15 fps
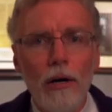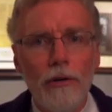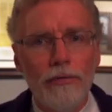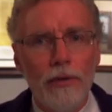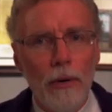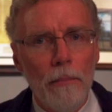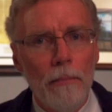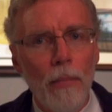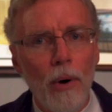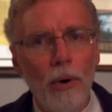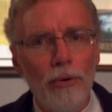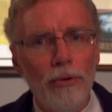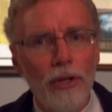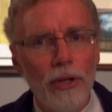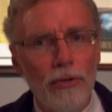from
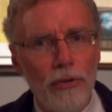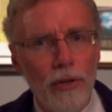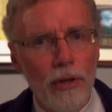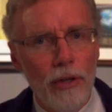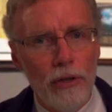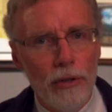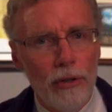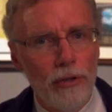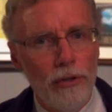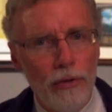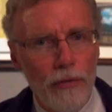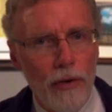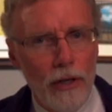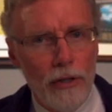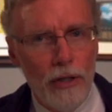Moses to the
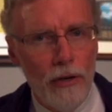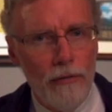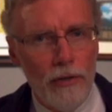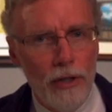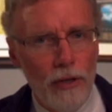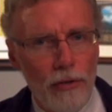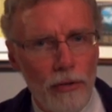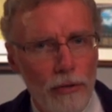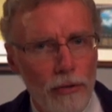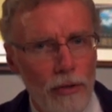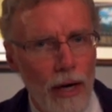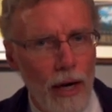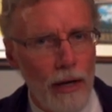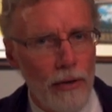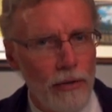crucifixion of Jesus
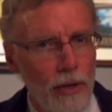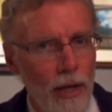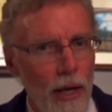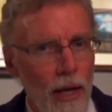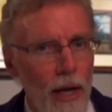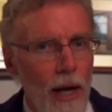Christ.